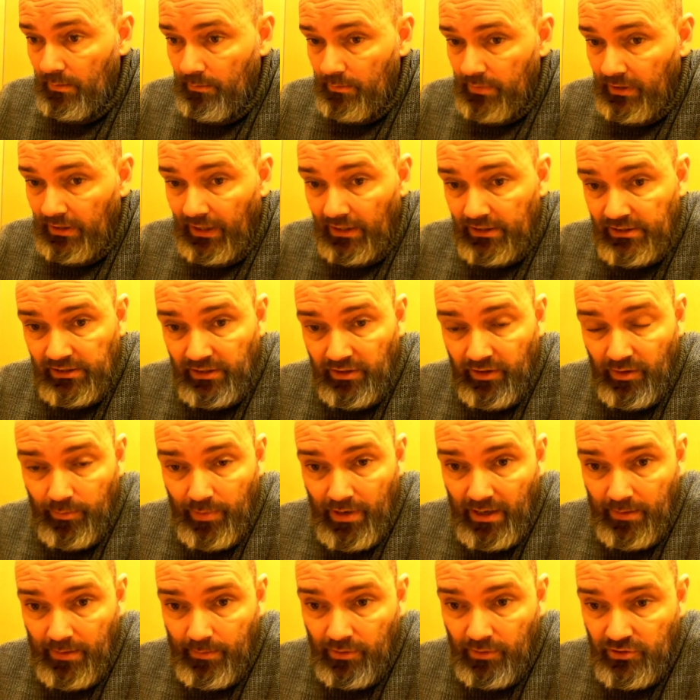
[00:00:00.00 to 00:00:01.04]
But let's see, the
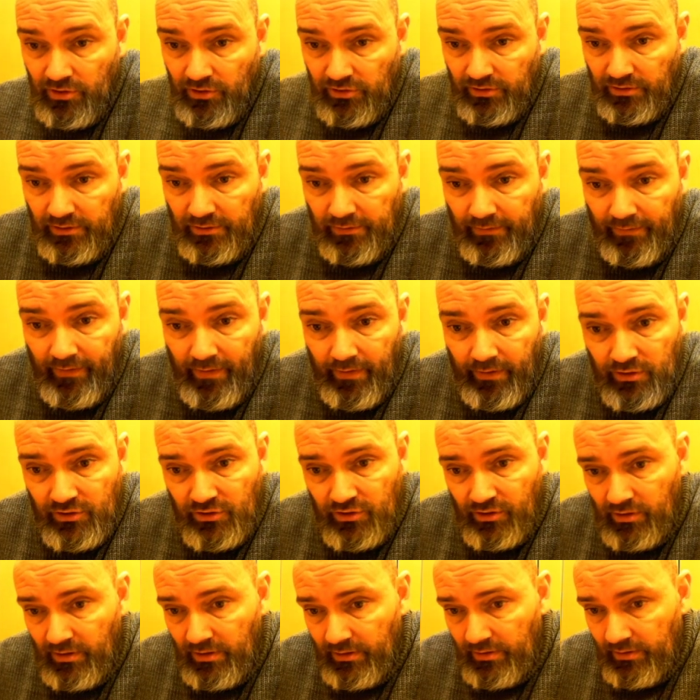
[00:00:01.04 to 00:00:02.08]
black position is very
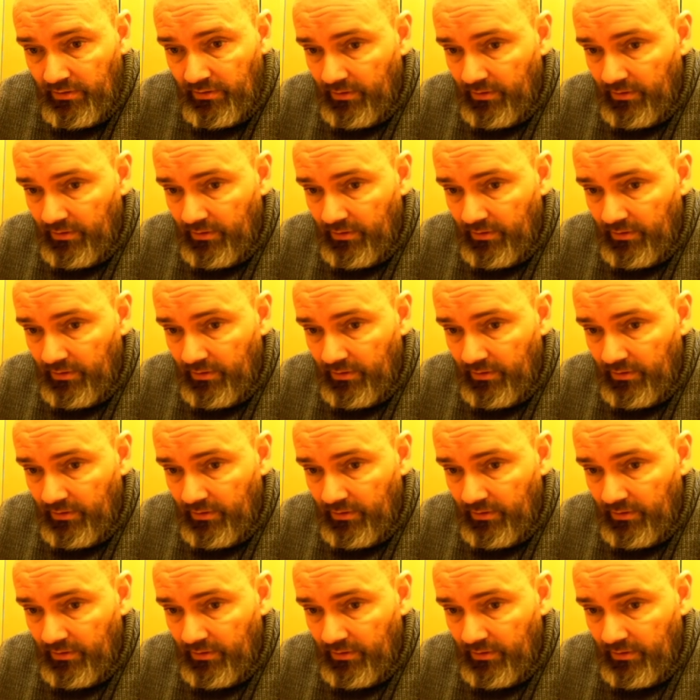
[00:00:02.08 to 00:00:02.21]
solid.